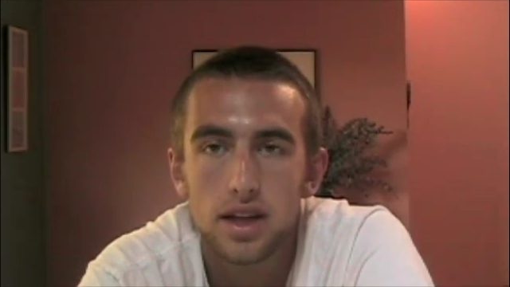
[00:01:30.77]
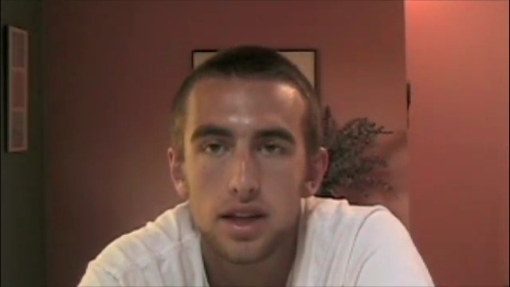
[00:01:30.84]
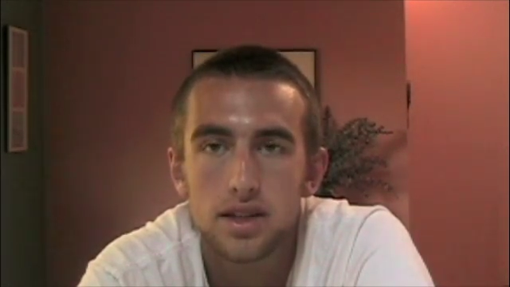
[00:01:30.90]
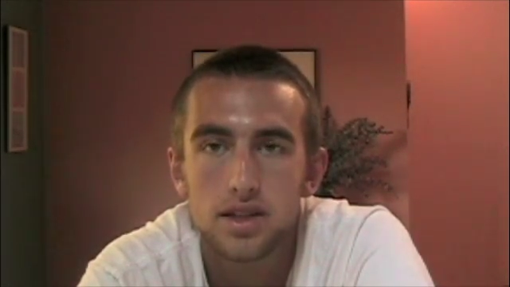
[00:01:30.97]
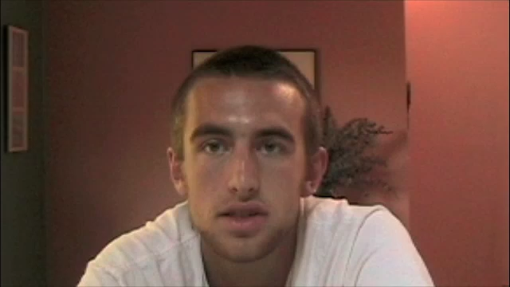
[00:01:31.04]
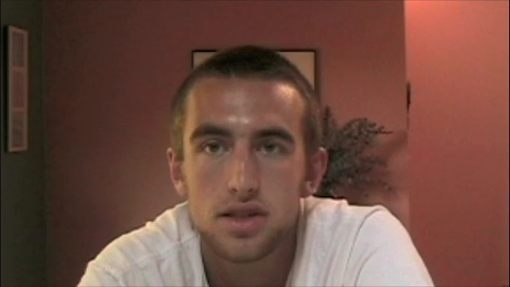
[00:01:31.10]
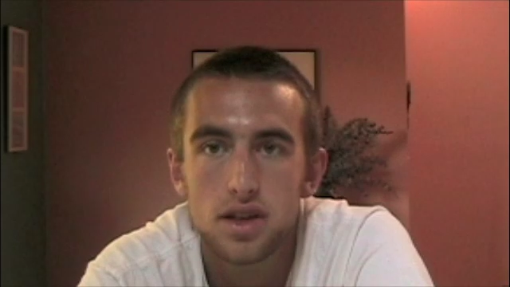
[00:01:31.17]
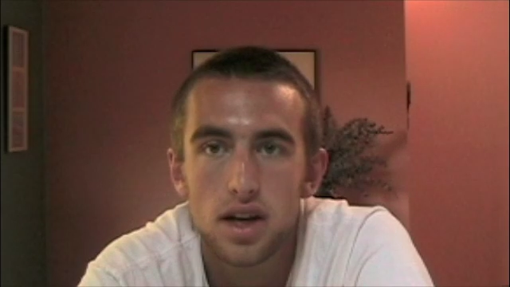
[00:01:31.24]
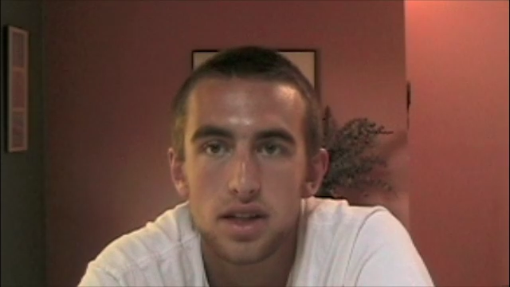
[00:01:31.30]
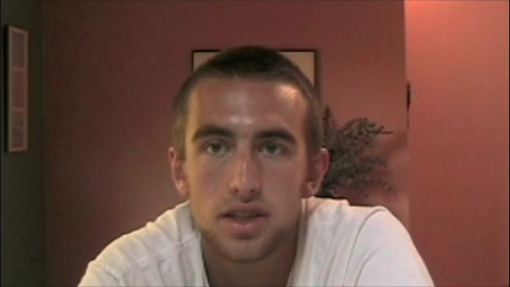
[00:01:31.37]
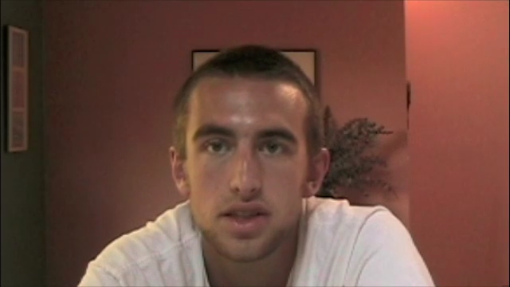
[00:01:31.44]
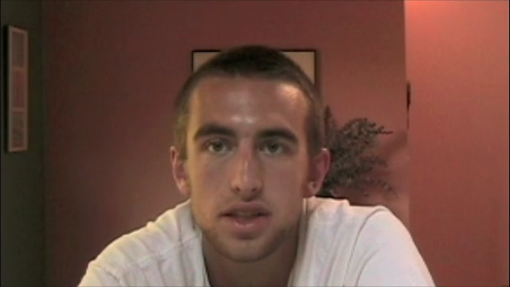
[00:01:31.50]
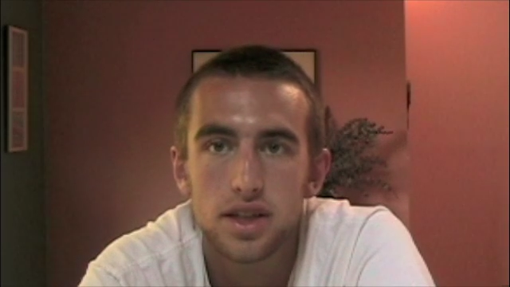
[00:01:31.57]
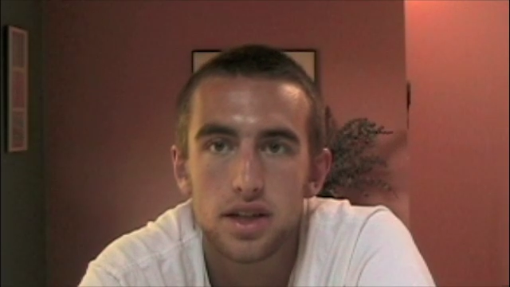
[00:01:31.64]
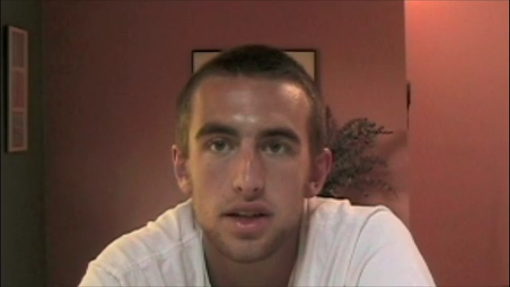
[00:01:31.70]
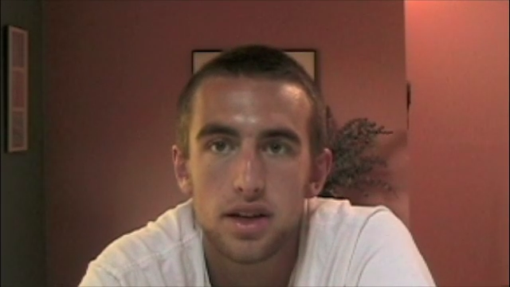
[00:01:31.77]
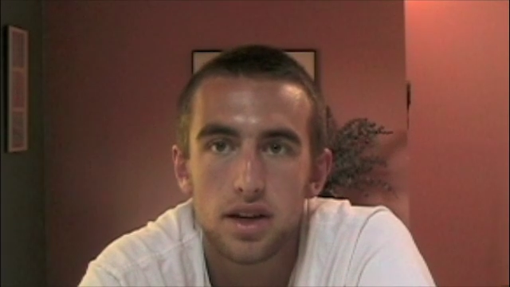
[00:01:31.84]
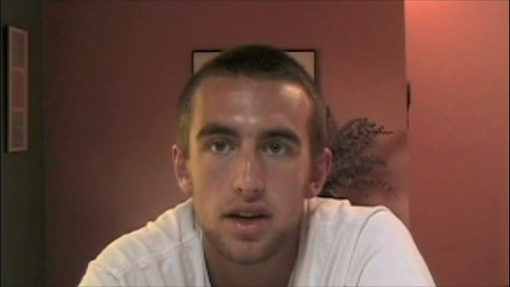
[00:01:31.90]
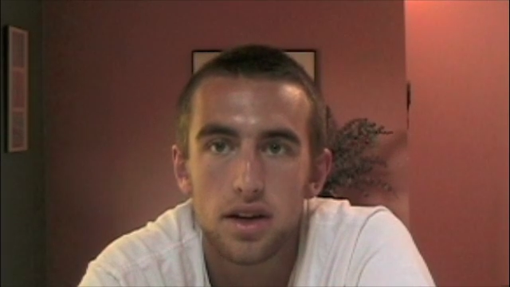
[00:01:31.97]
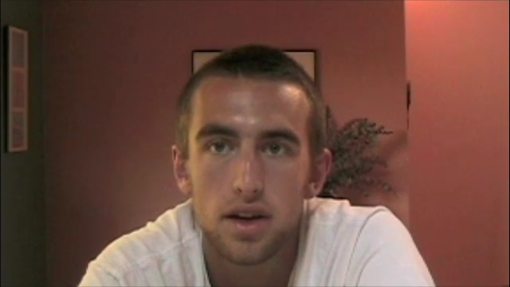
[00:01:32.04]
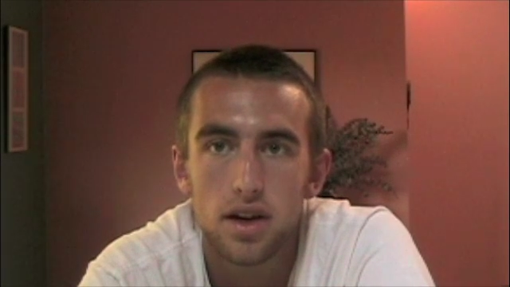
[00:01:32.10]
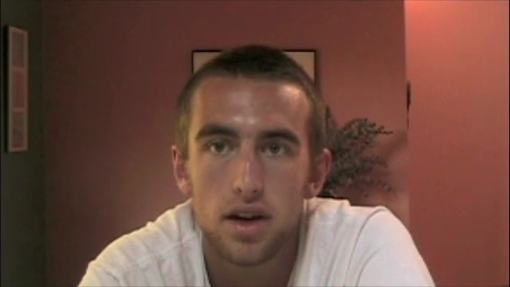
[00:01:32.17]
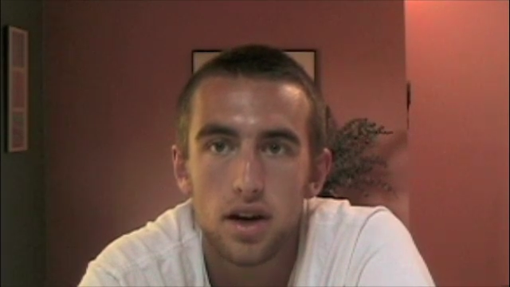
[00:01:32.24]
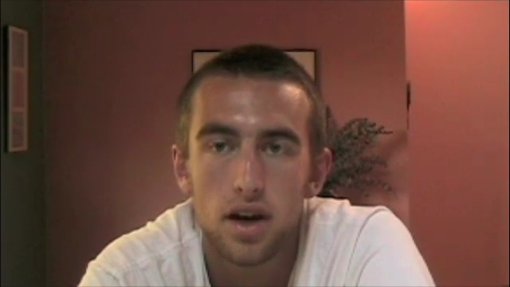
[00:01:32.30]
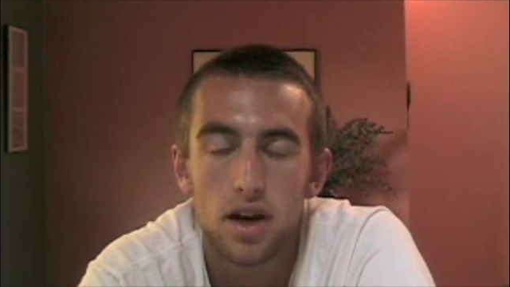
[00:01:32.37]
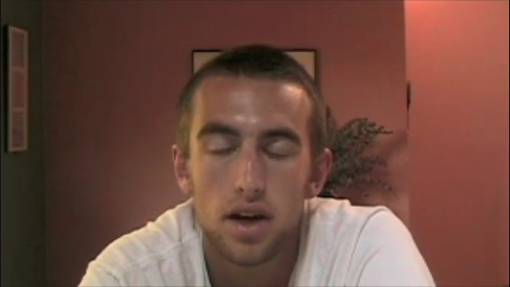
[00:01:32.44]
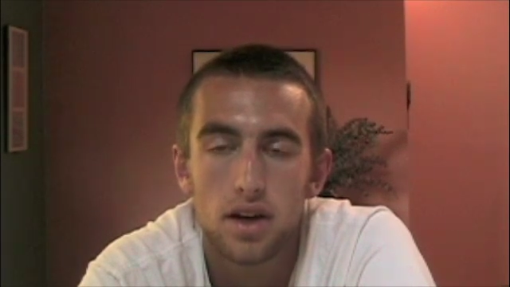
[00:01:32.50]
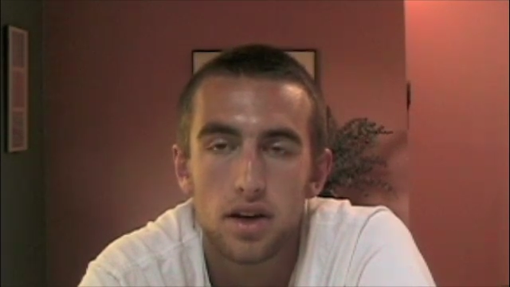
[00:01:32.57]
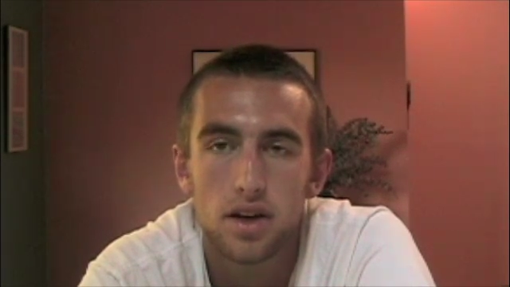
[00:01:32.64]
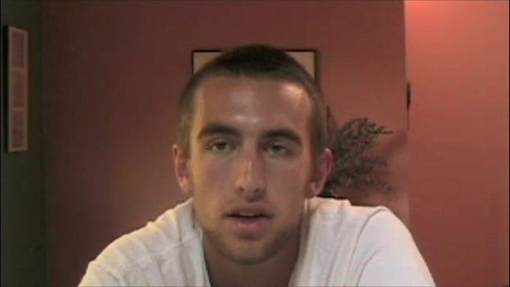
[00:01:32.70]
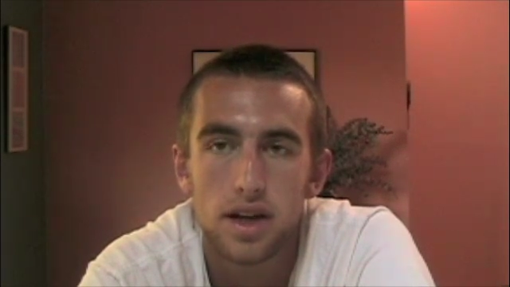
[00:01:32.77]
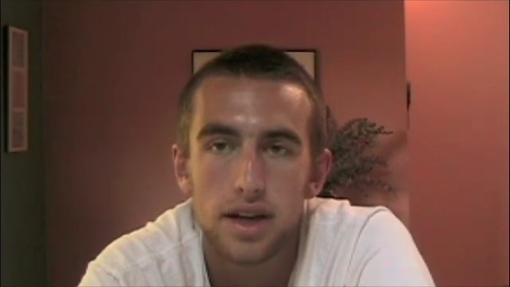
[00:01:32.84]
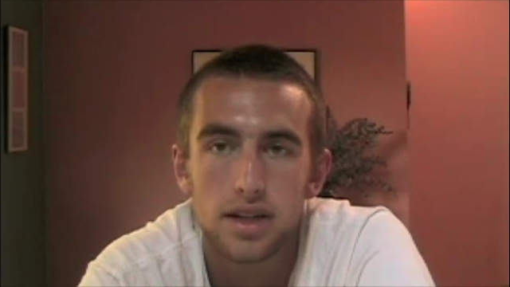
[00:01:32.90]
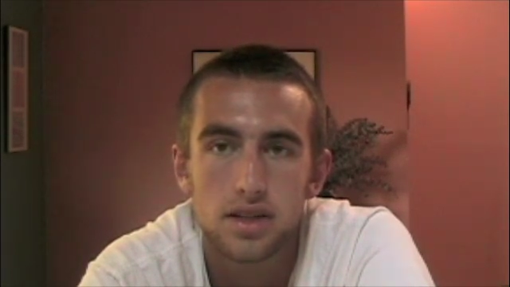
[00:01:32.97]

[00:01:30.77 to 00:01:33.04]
instruction or